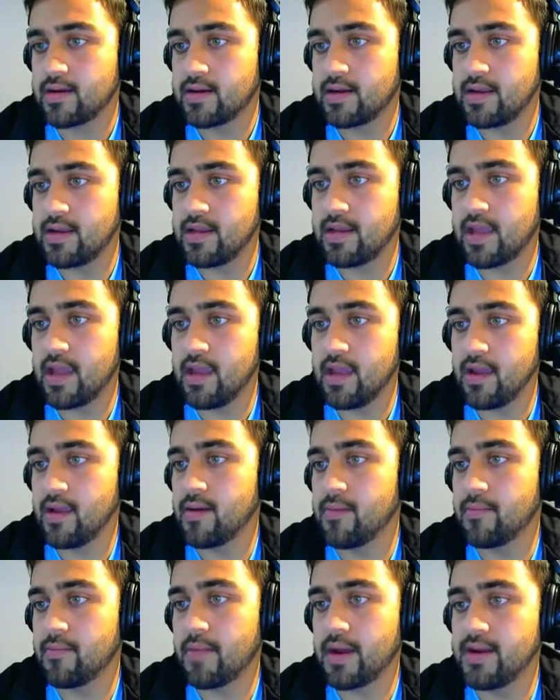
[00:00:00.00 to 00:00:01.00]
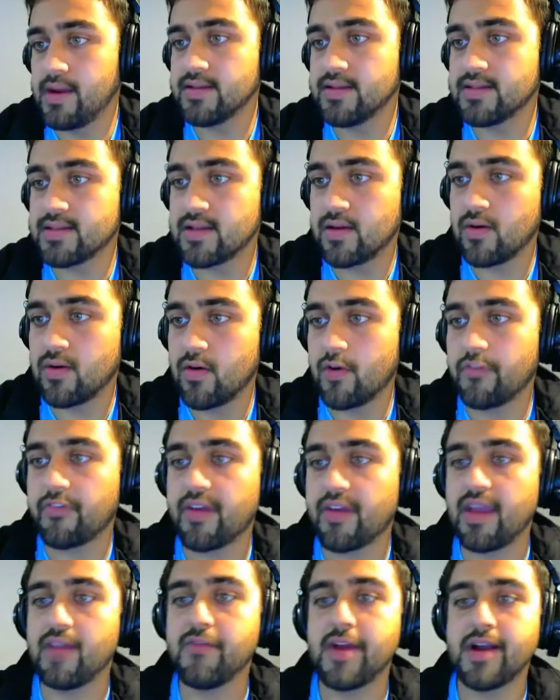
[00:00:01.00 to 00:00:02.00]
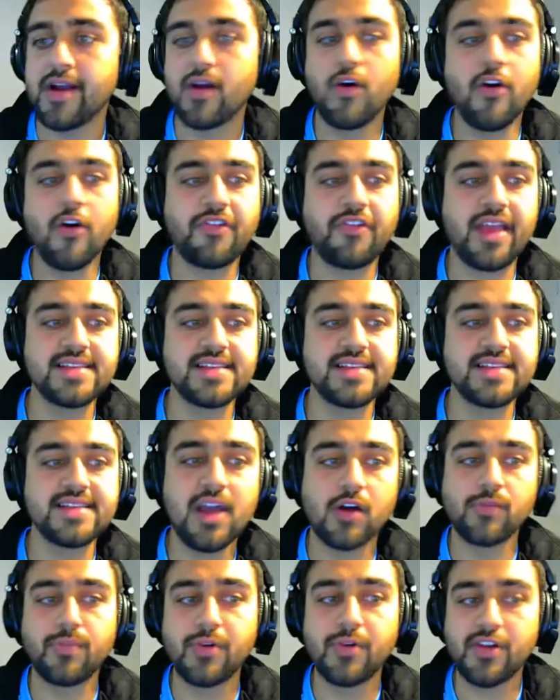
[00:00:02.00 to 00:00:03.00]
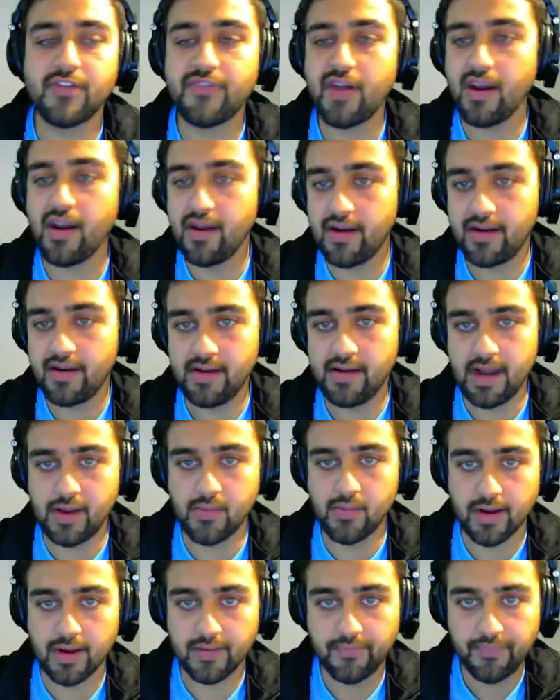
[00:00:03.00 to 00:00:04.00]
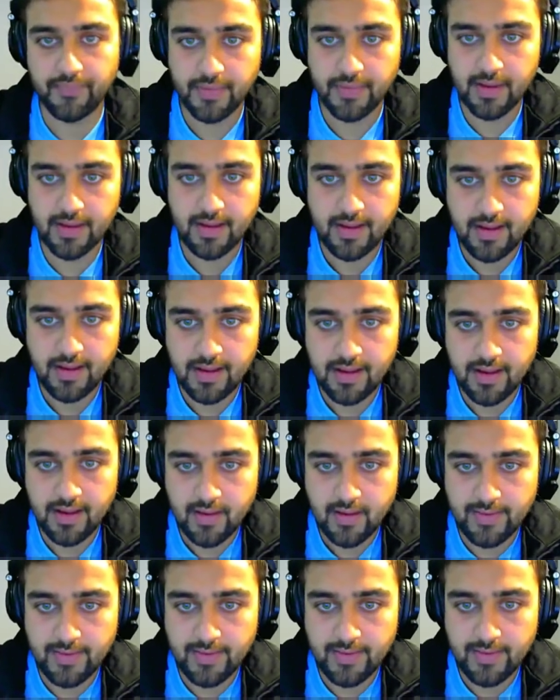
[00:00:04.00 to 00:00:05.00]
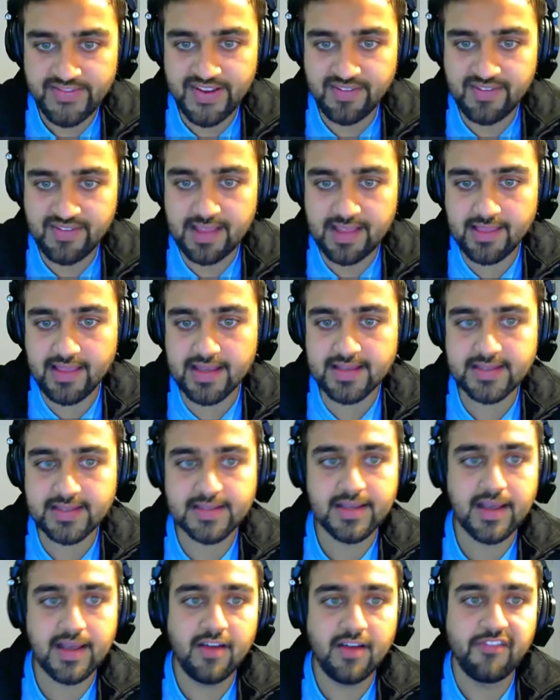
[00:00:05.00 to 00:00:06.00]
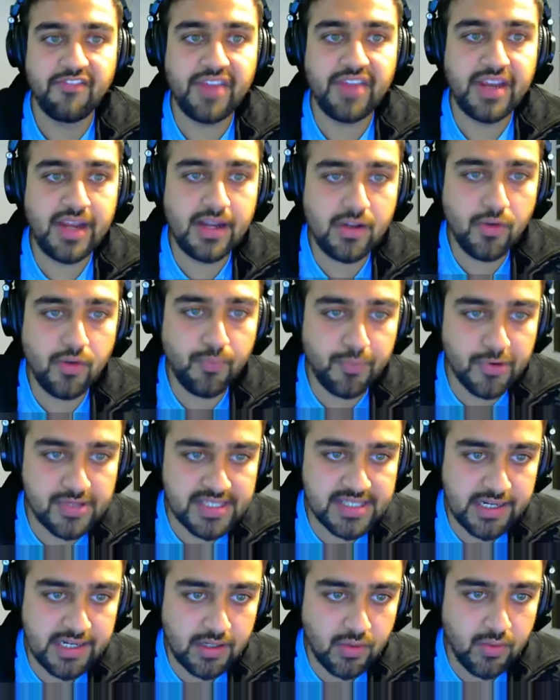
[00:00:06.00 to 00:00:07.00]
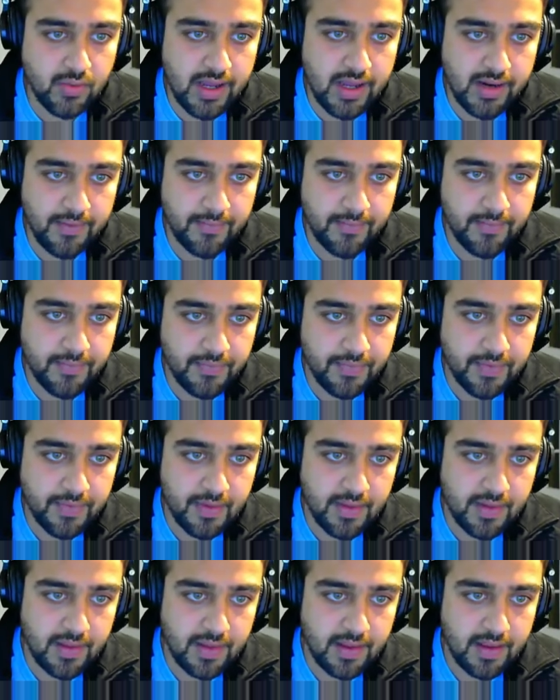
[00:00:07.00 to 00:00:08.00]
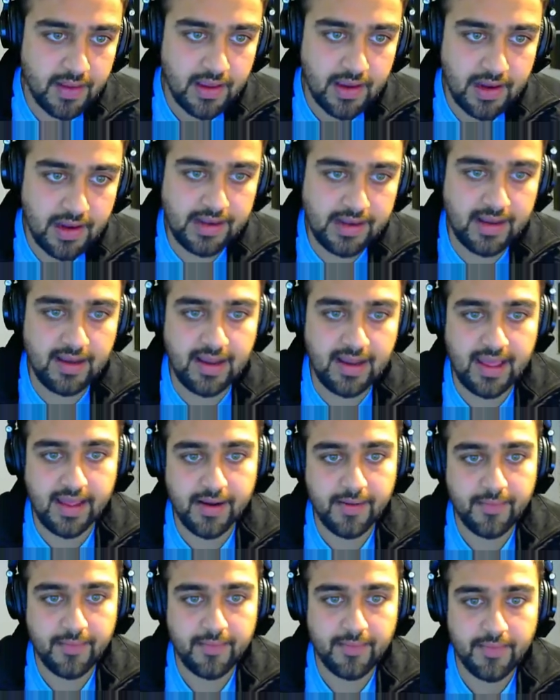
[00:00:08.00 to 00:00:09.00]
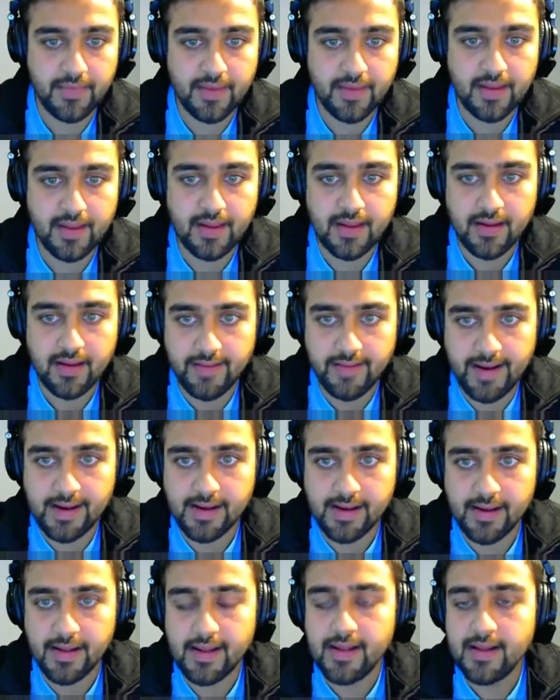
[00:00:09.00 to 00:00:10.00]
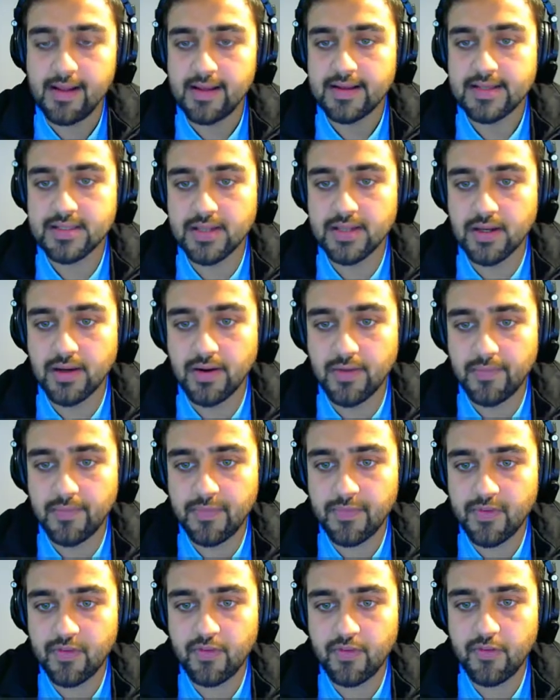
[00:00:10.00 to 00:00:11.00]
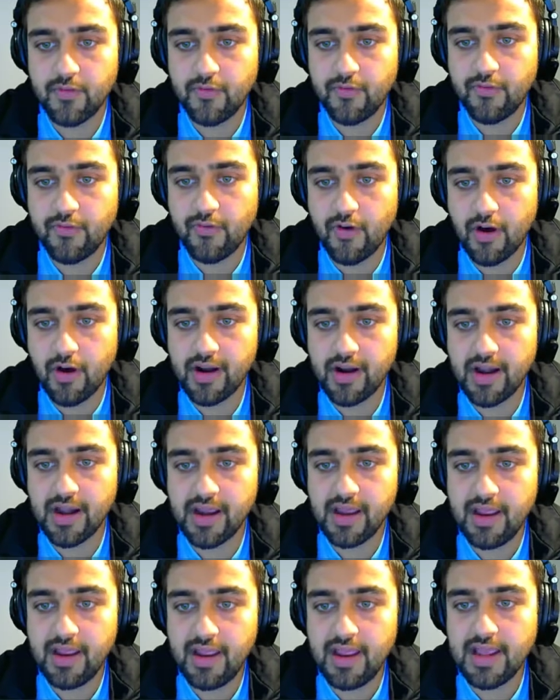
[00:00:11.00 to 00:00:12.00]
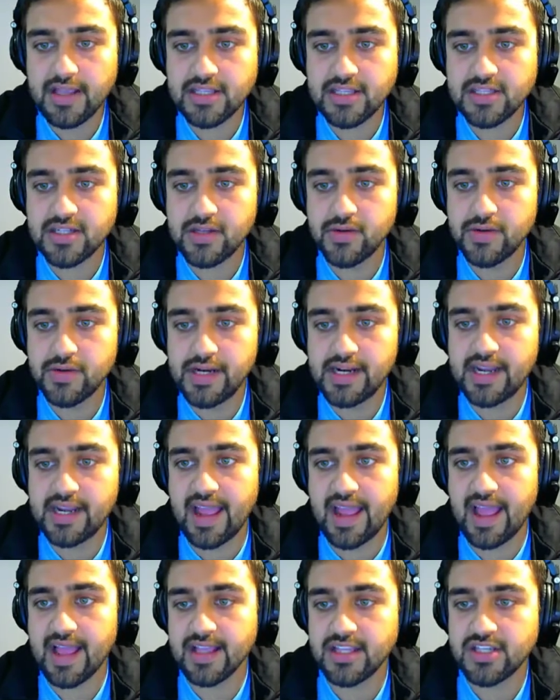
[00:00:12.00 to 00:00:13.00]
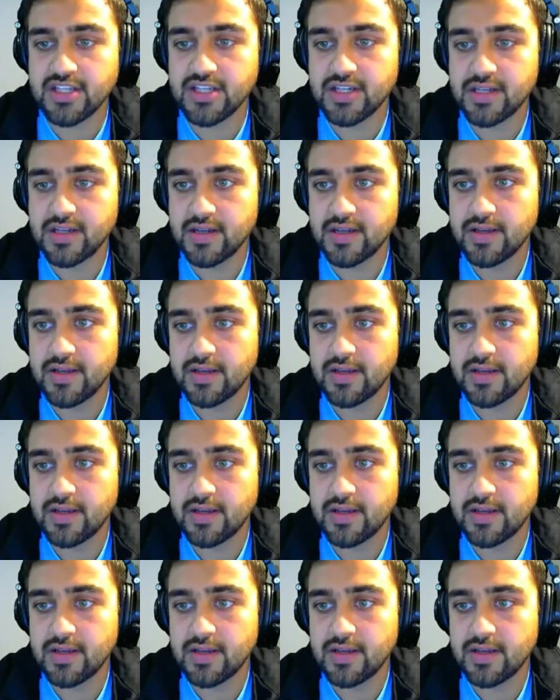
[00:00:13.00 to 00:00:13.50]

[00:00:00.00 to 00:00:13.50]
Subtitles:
Tk minus O of K, where O of K is the output of our network. Once we have done this, we need to proceed to our hidden layer, right? So for each unit H